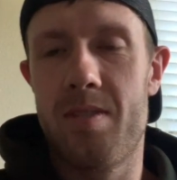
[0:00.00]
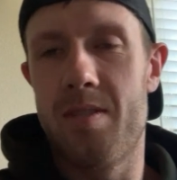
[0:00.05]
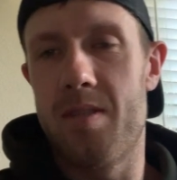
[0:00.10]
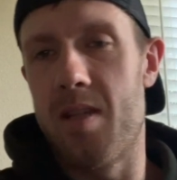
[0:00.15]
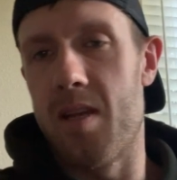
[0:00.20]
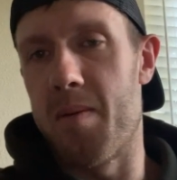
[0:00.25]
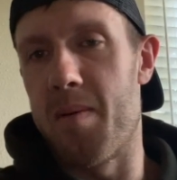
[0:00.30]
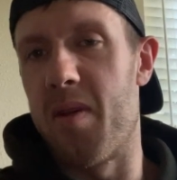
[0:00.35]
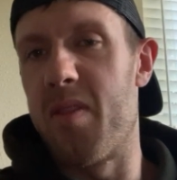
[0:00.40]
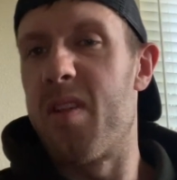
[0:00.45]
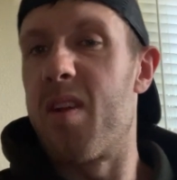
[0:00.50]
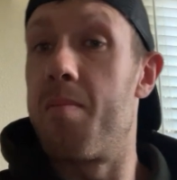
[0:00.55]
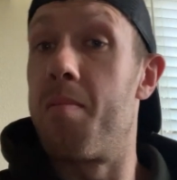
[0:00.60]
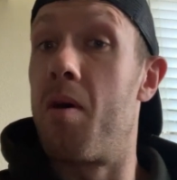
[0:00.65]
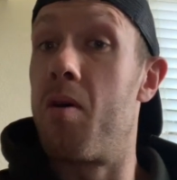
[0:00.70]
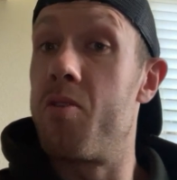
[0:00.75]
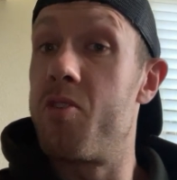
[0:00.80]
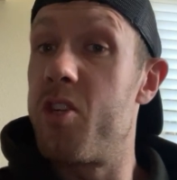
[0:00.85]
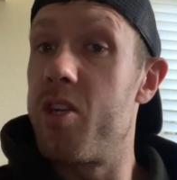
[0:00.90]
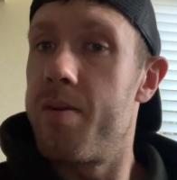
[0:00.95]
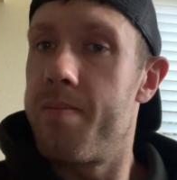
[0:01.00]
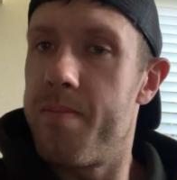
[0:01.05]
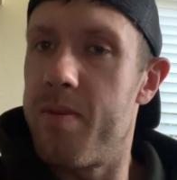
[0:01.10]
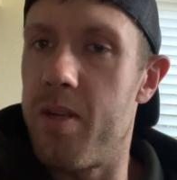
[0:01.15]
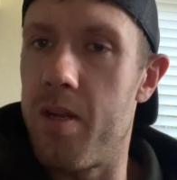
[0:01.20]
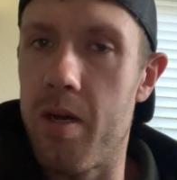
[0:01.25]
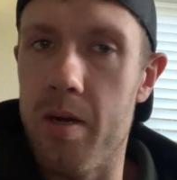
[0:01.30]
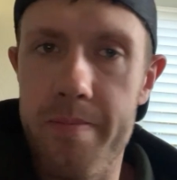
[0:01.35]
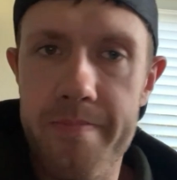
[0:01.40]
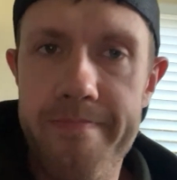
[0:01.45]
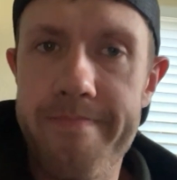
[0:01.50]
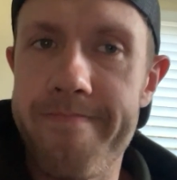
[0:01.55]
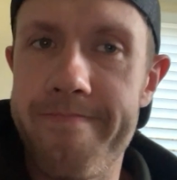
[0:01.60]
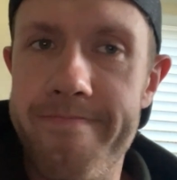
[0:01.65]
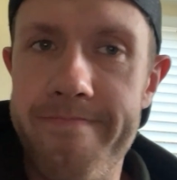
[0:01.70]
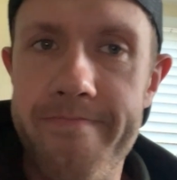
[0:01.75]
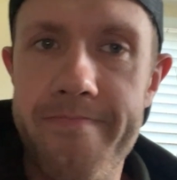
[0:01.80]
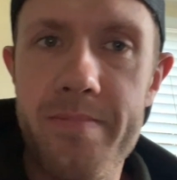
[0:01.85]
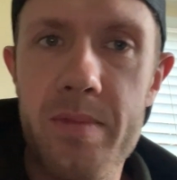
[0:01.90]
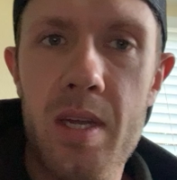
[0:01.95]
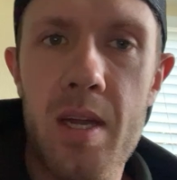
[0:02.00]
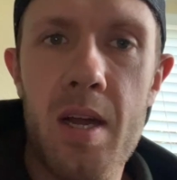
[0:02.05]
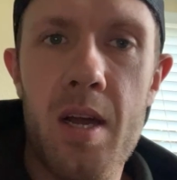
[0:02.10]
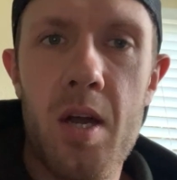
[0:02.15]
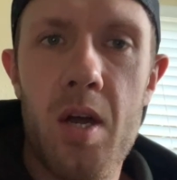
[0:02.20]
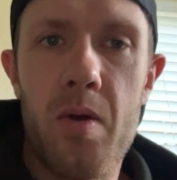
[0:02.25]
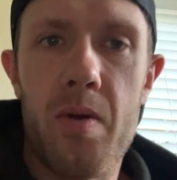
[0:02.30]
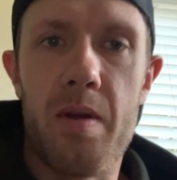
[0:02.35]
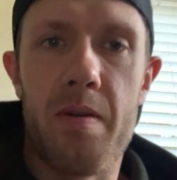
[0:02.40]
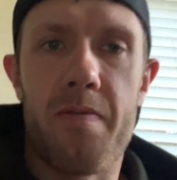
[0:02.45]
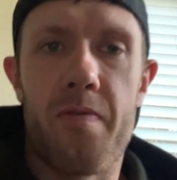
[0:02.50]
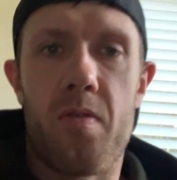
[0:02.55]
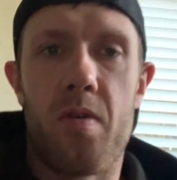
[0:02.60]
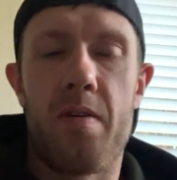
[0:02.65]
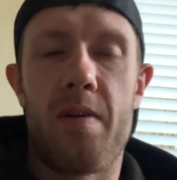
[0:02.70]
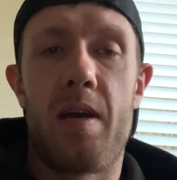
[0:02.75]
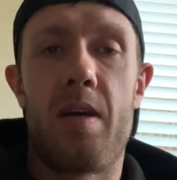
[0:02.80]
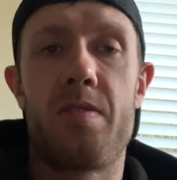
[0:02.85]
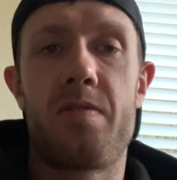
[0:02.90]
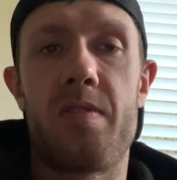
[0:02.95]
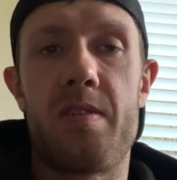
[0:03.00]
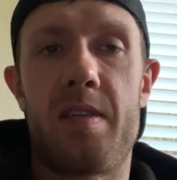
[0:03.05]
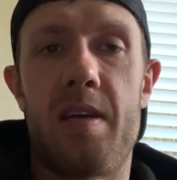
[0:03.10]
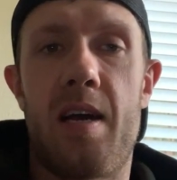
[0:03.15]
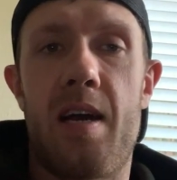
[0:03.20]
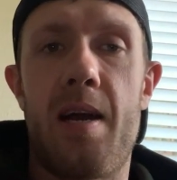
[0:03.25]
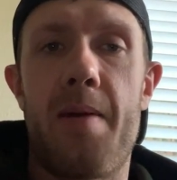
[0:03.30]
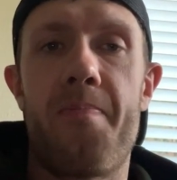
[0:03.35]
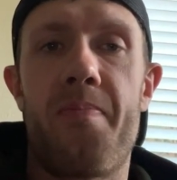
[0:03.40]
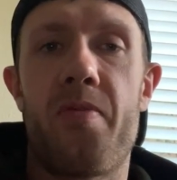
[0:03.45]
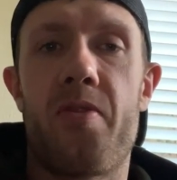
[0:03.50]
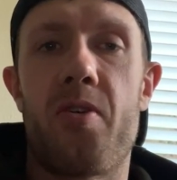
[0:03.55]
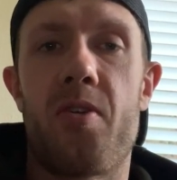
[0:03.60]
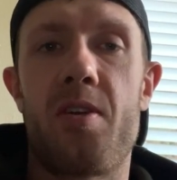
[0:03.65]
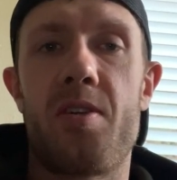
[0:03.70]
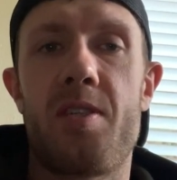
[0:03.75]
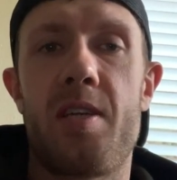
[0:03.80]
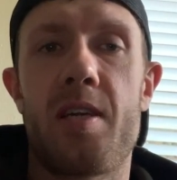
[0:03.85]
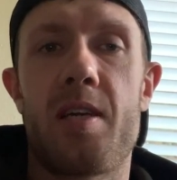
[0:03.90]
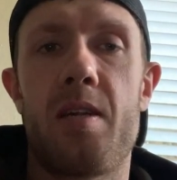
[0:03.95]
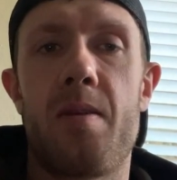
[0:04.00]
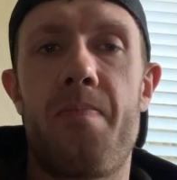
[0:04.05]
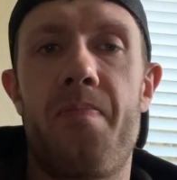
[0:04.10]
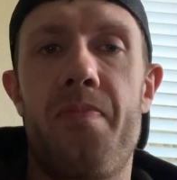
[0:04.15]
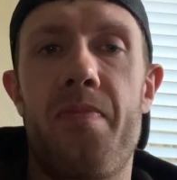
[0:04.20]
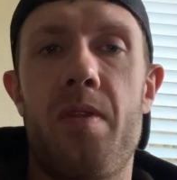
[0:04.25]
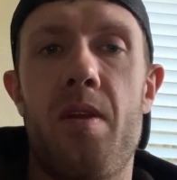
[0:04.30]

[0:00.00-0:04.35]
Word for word: Think about the emoji, you know. Mm -hmm. We have four rounds for time, 30 second